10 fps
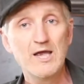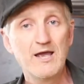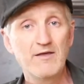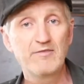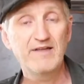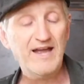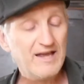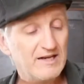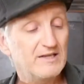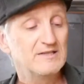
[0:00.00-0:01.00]

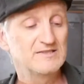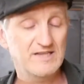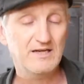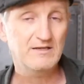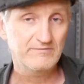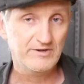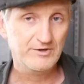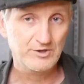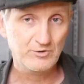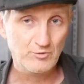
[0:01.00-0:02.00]
that is a very
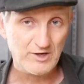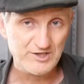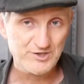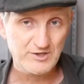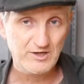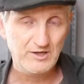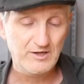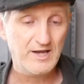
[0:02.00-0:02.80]
good question,